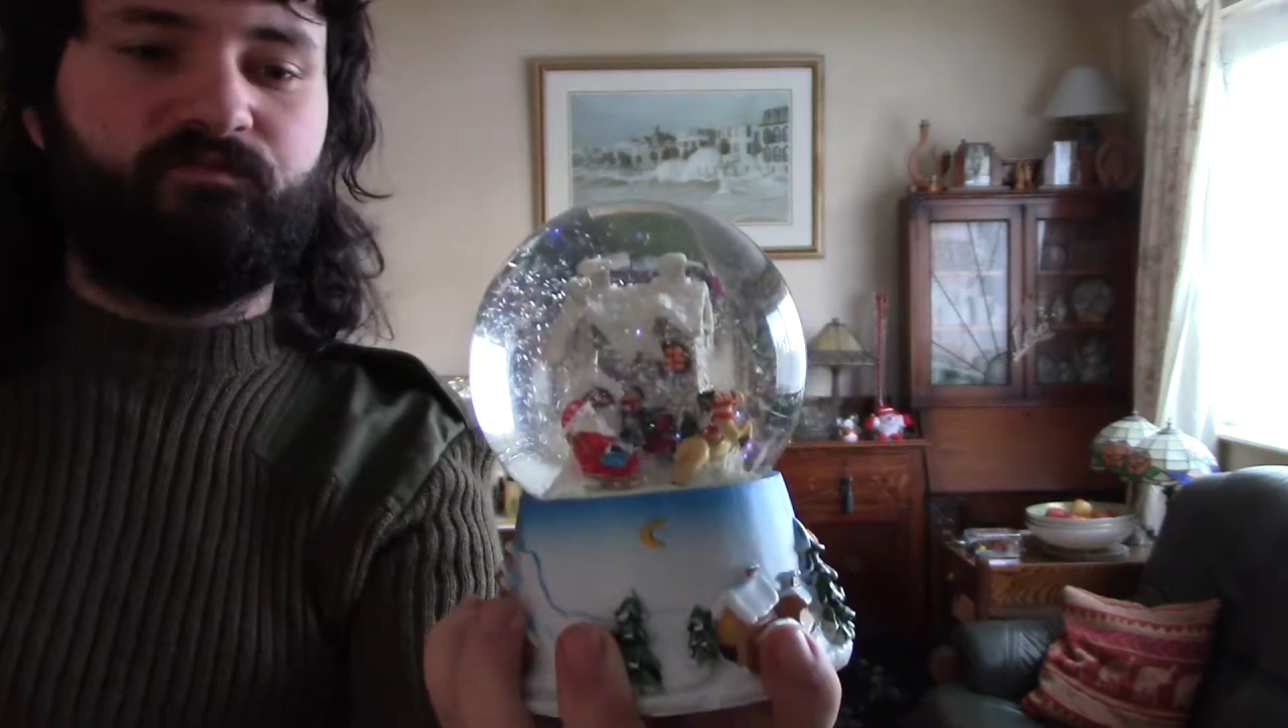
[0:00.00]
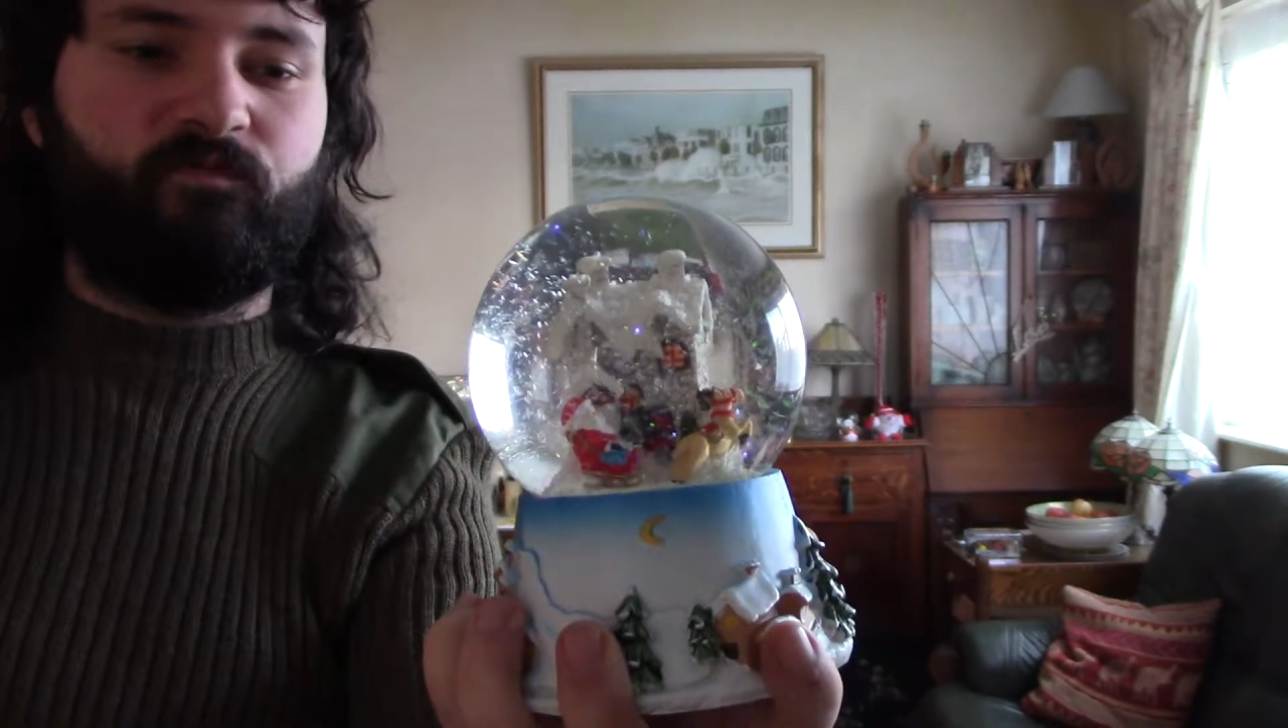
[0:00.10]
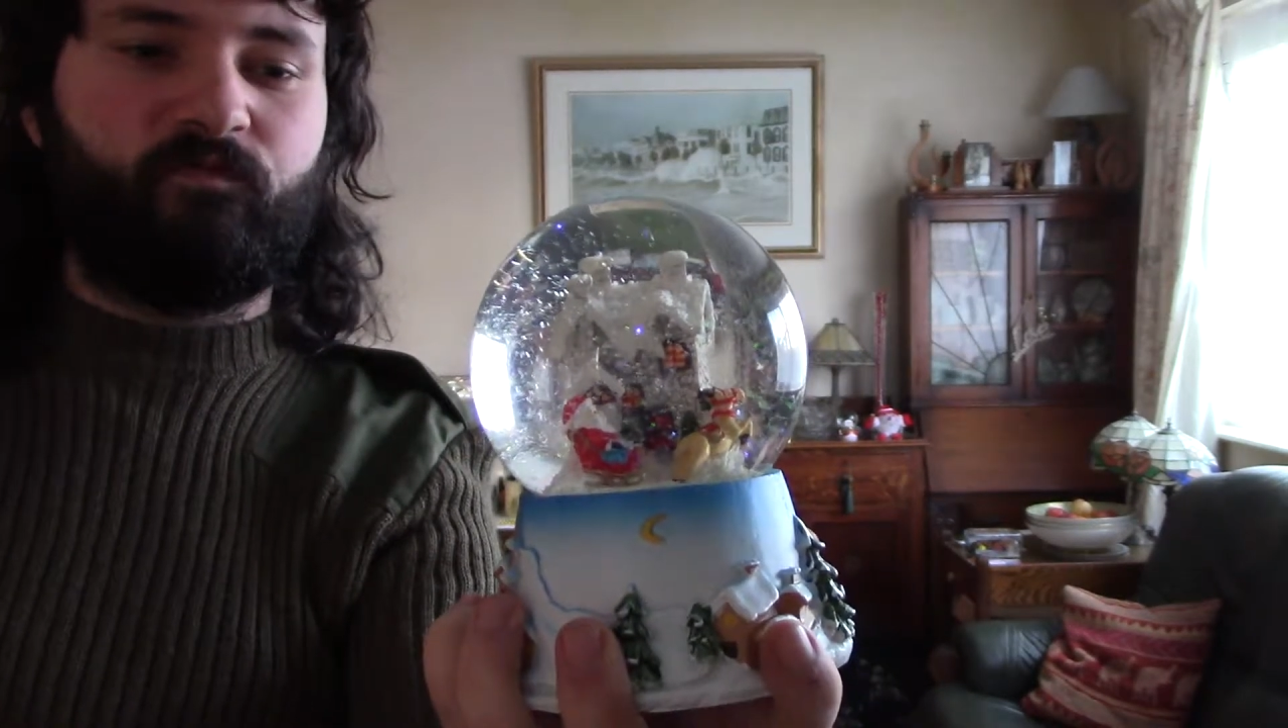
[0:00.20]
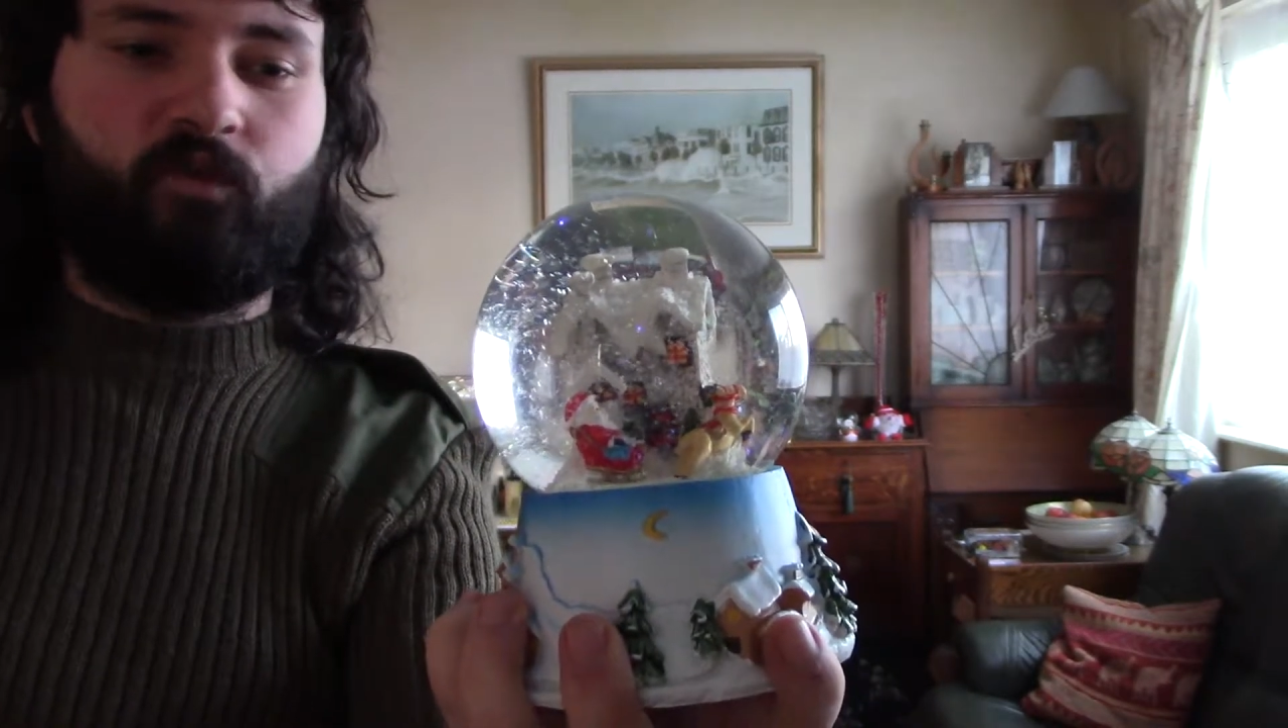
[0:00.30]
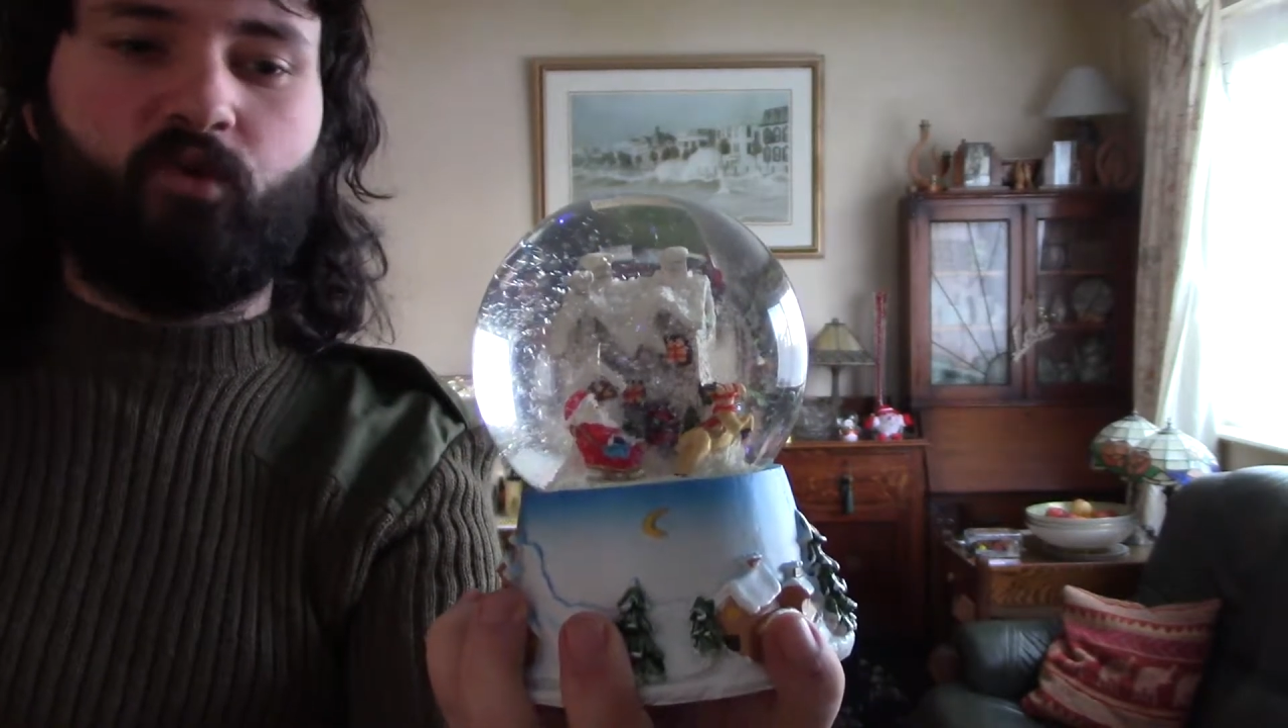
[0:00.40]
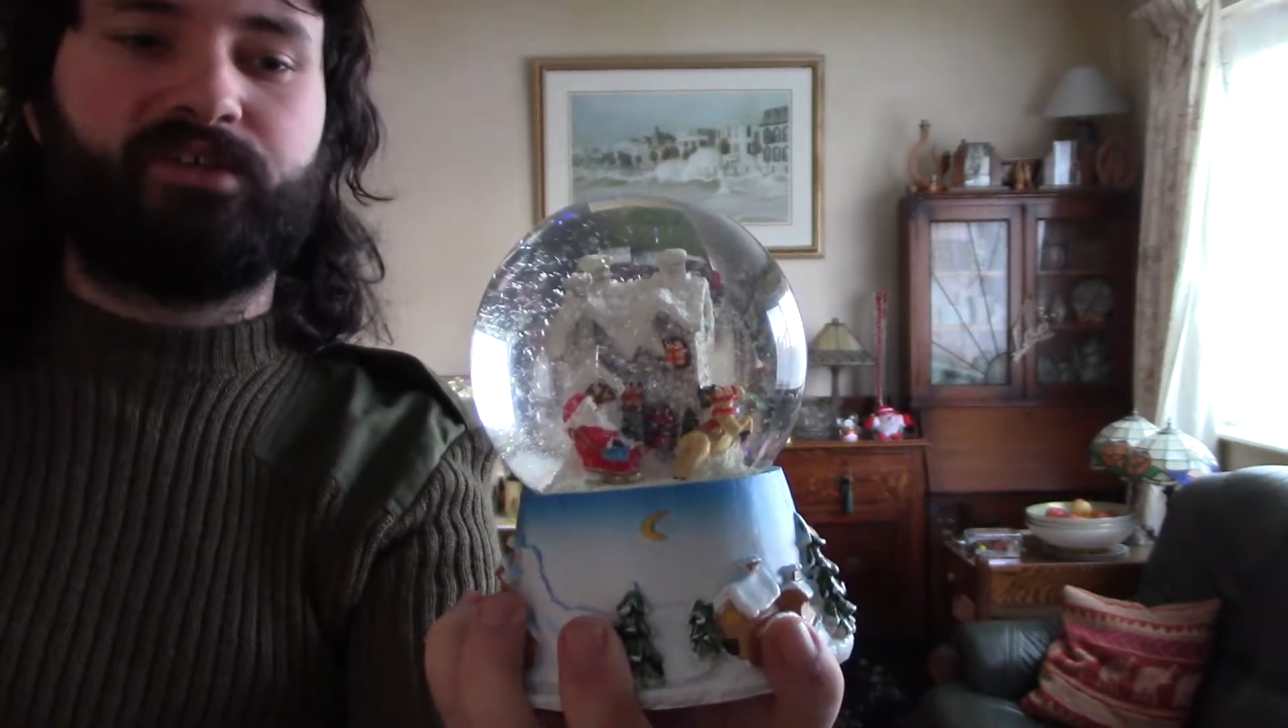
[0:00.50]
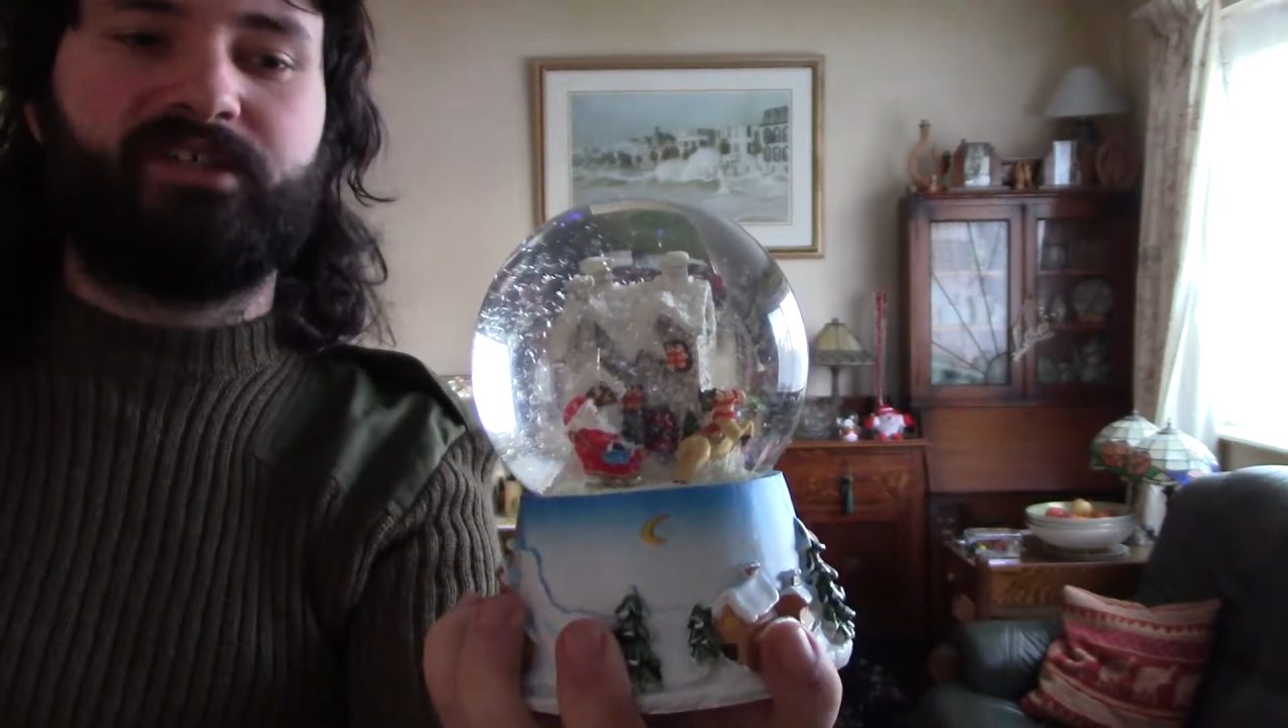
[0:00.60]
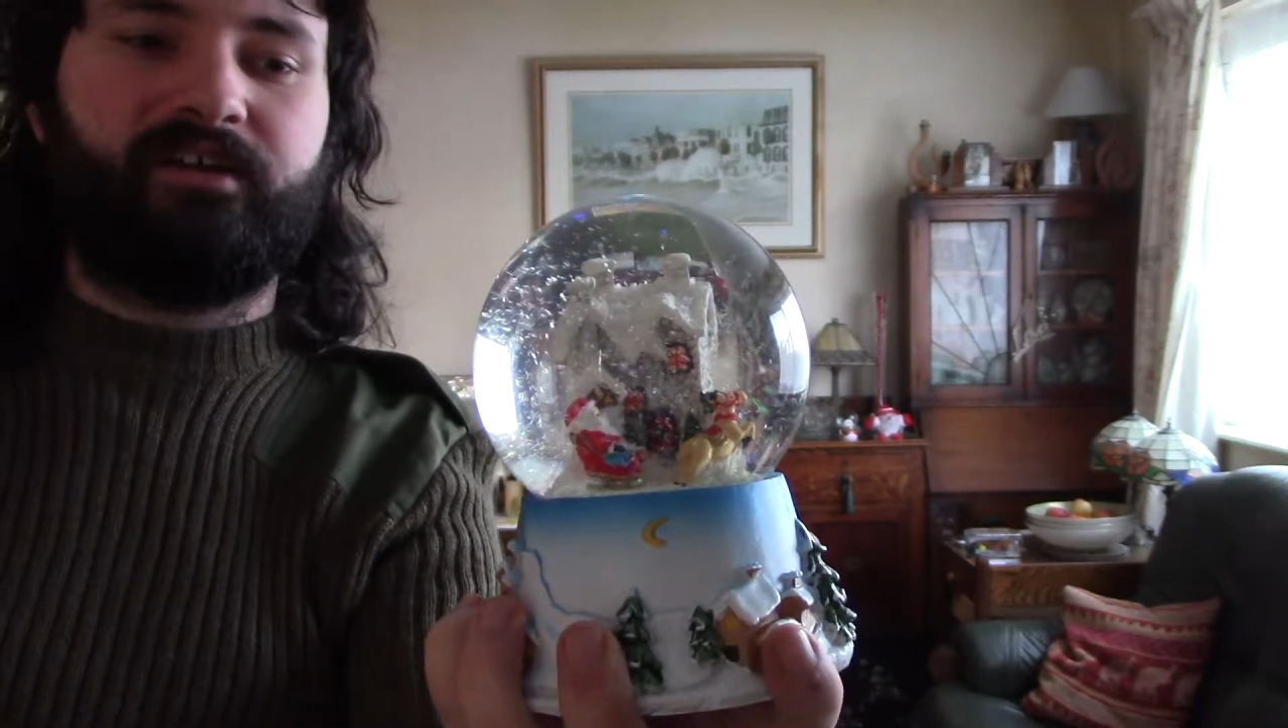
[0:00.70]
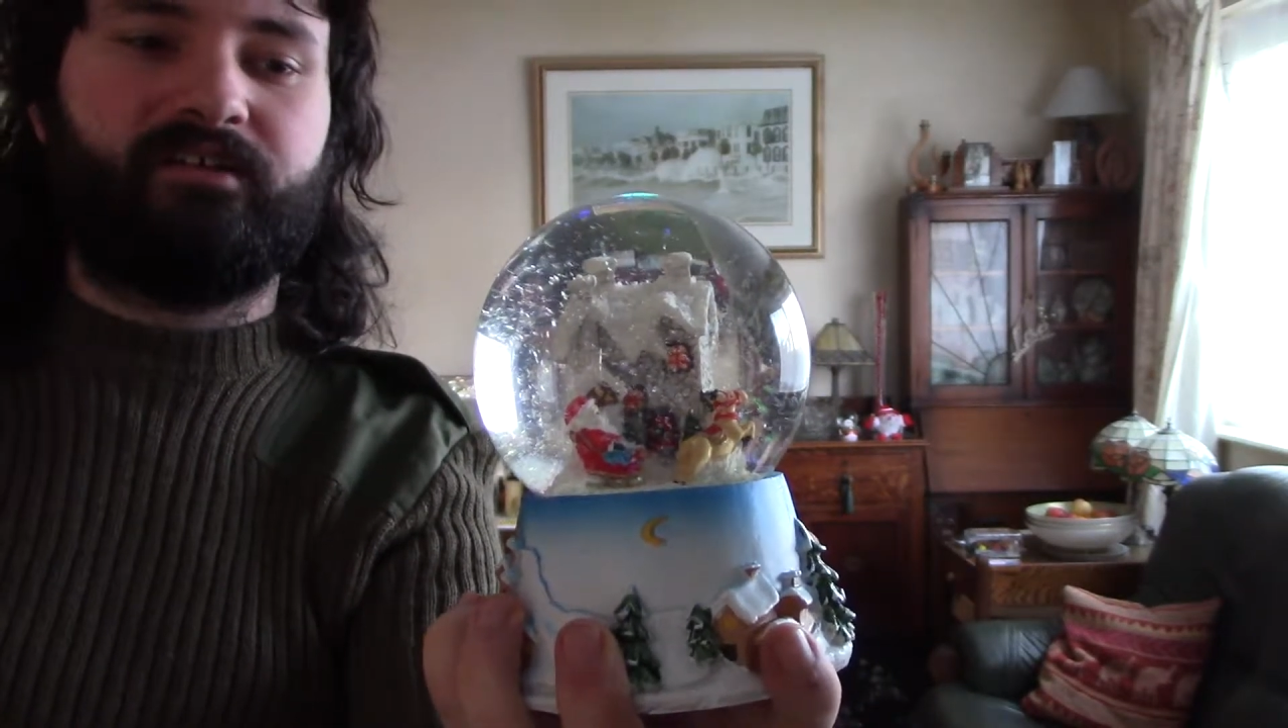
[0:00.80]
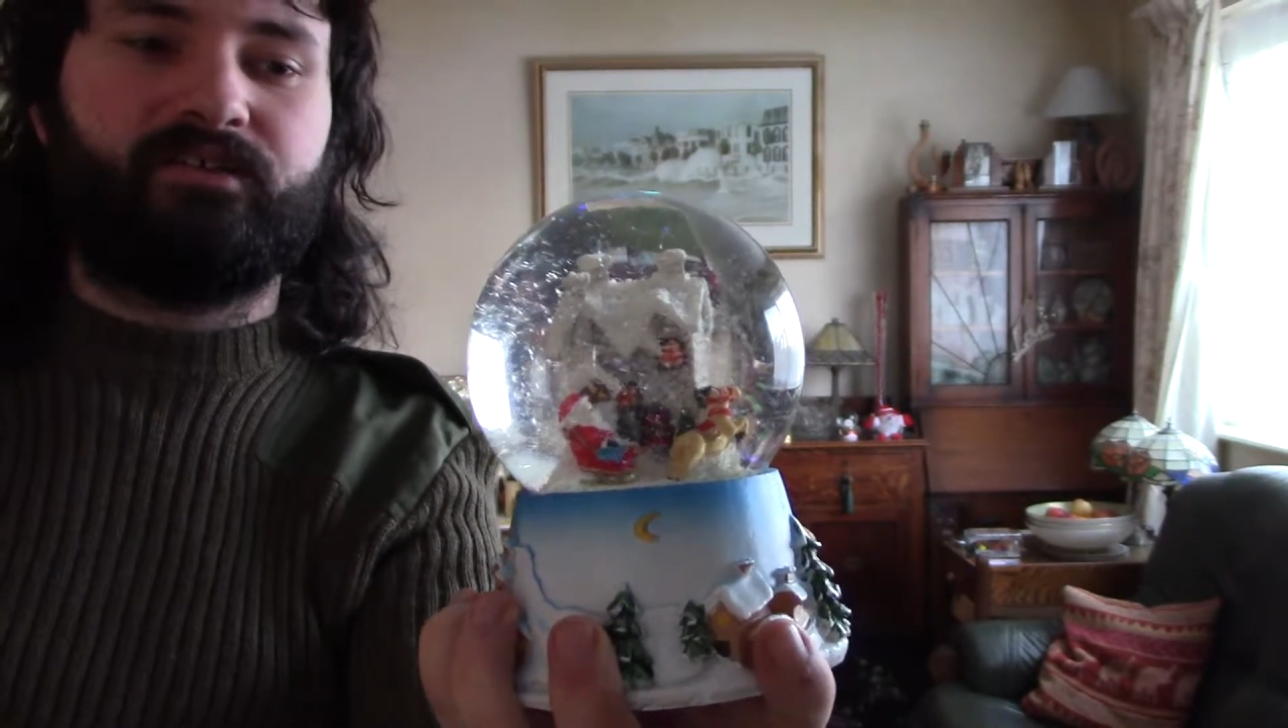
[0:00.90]
4
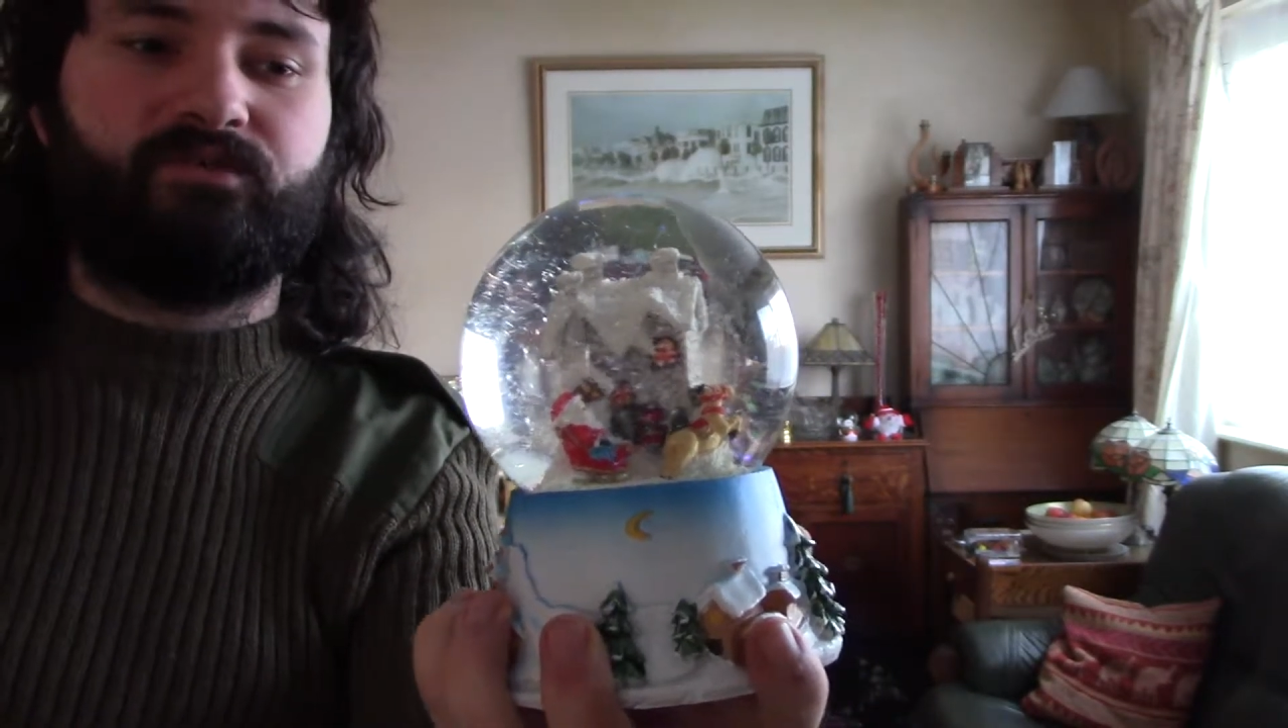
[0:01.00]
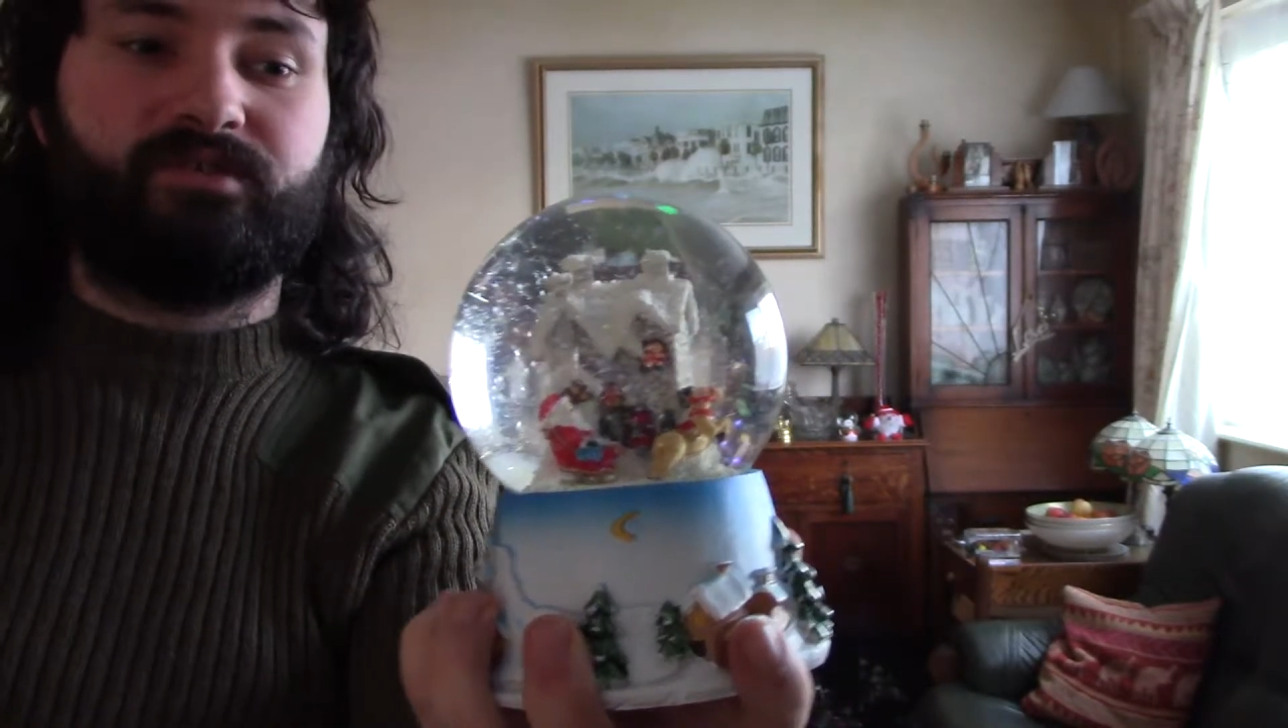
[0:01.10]
seconds,